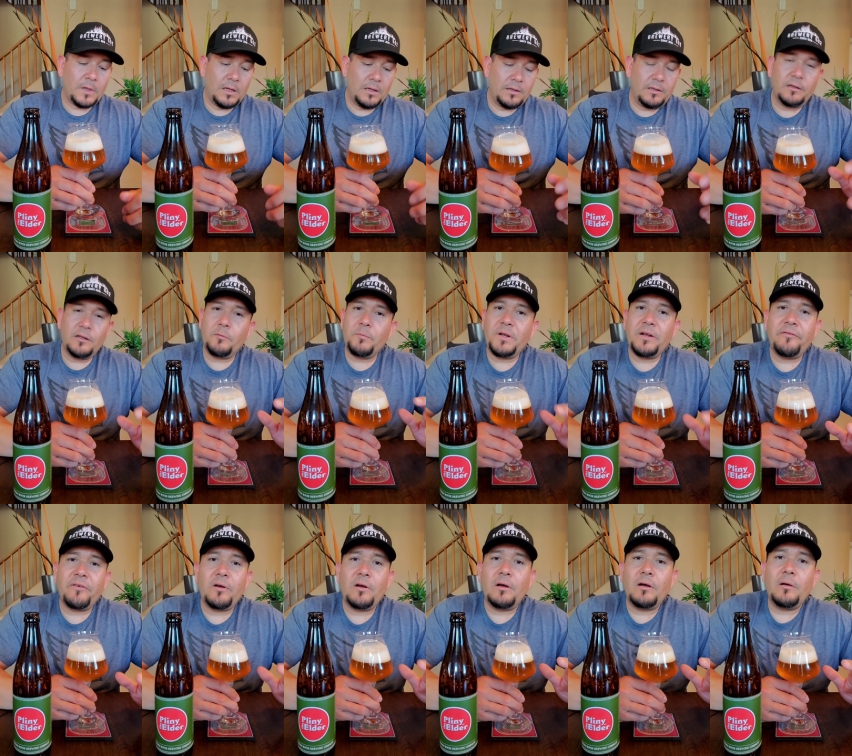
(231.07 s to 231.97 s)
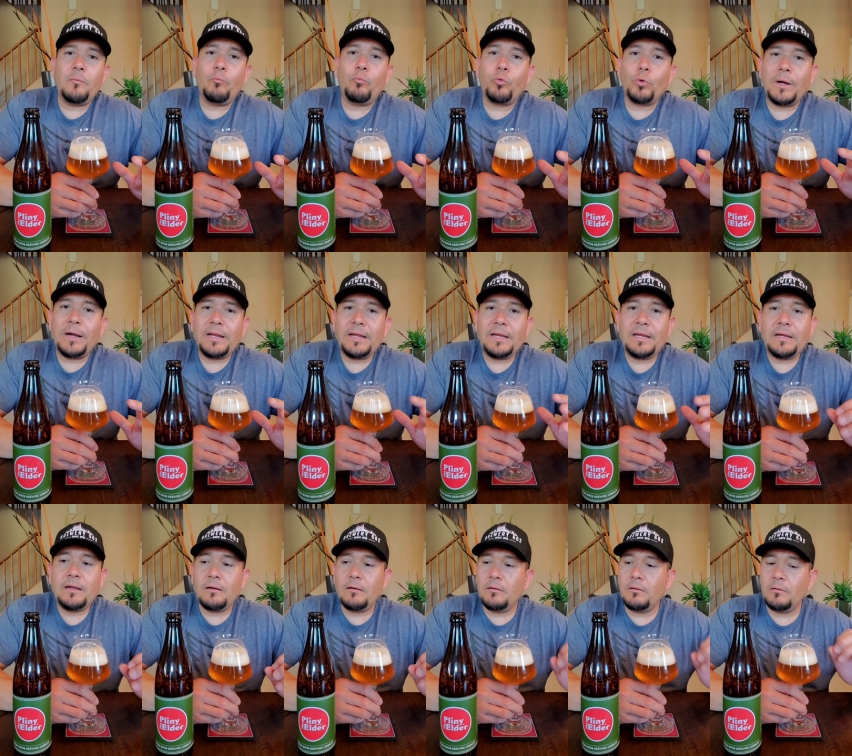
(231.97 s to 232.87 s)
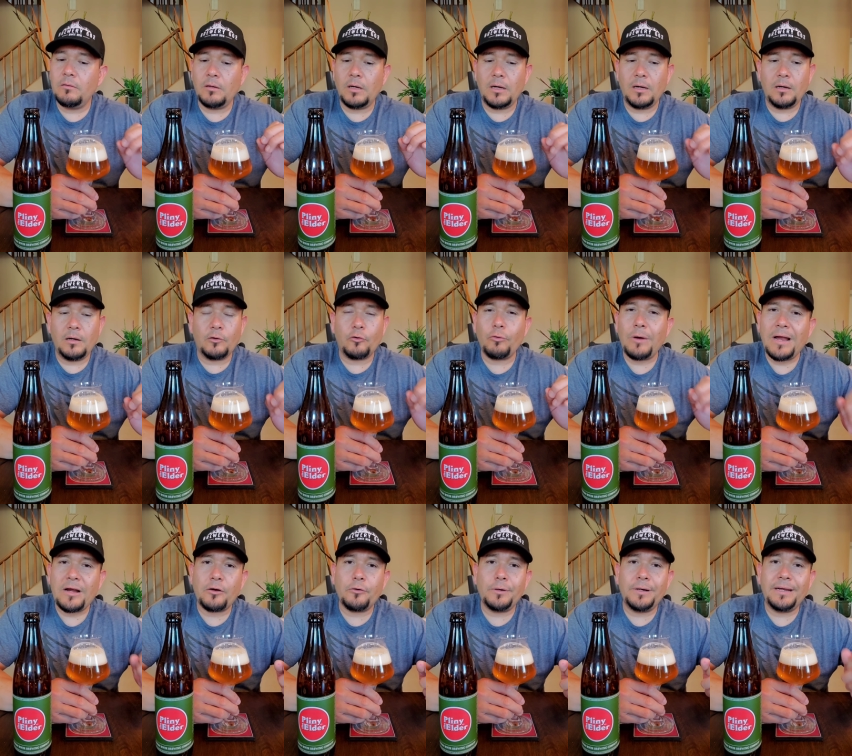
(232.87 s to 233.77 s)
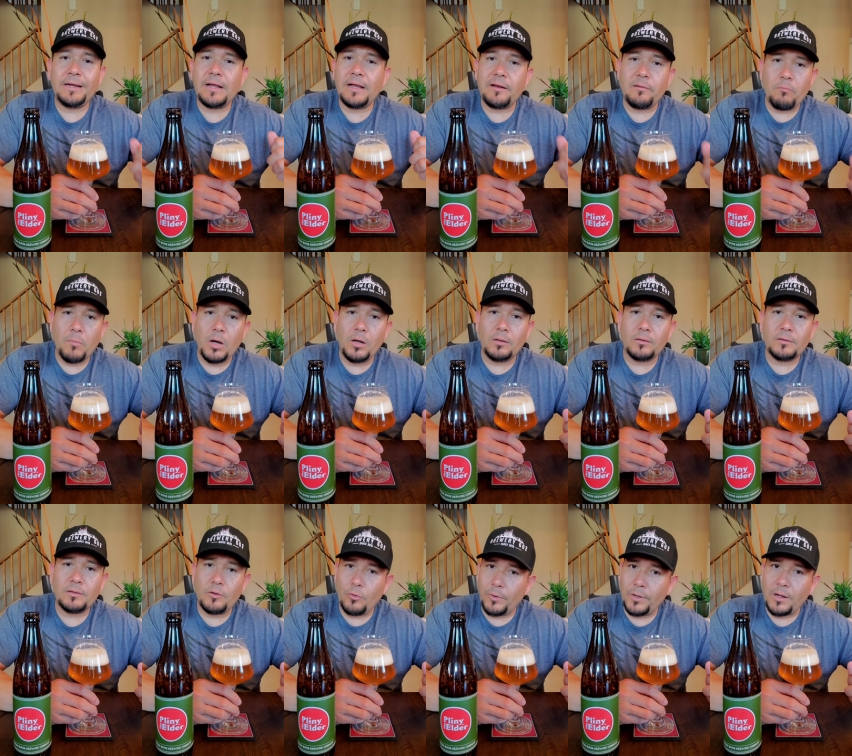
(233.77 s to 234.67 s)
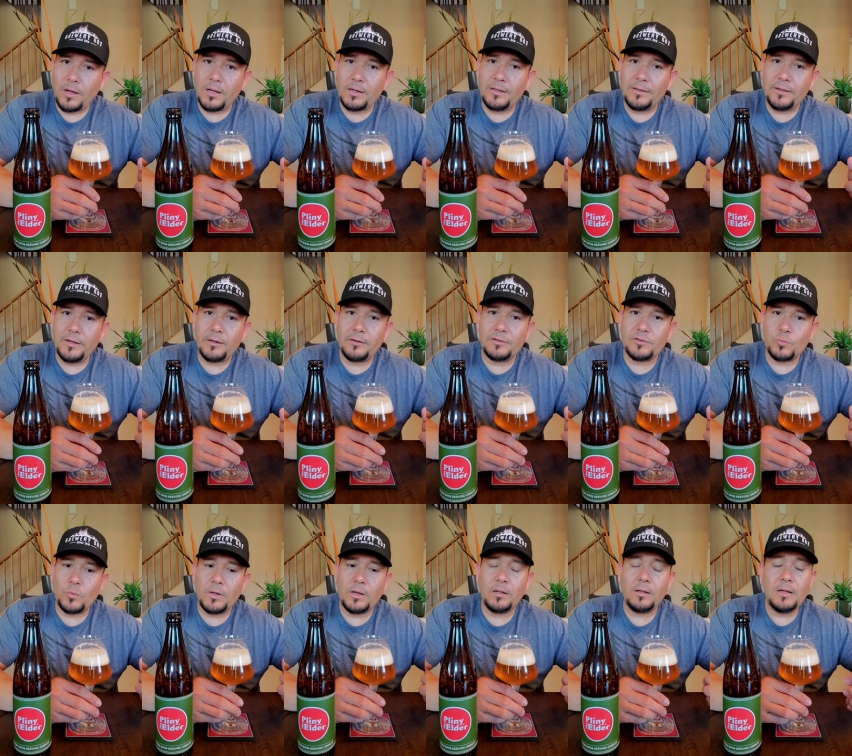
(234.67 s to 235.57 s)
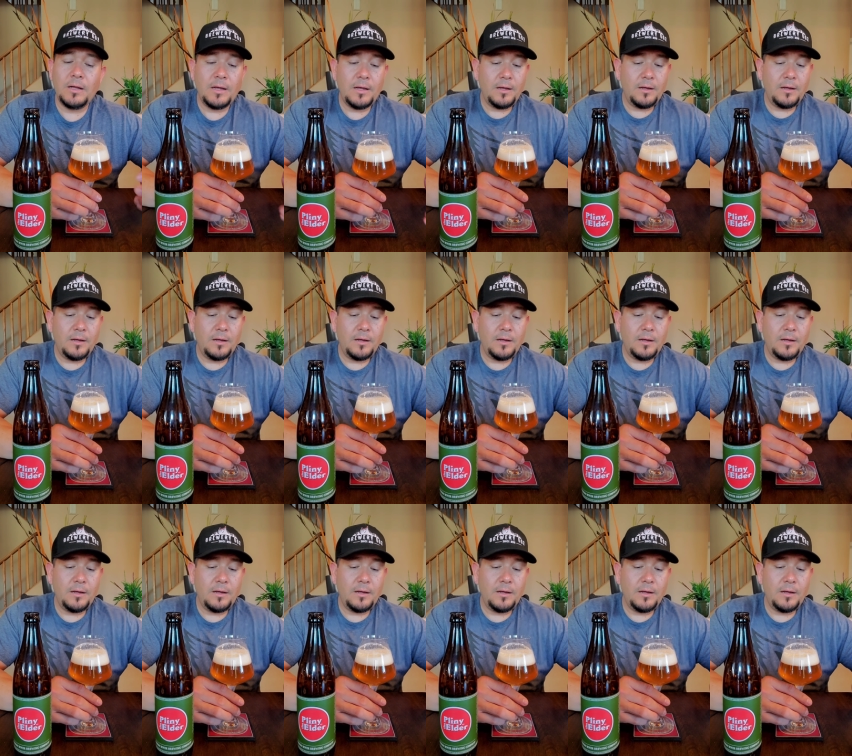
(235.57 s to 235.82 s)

A little bit of a, a bready, uh, crackery kind of malt going on in there as well.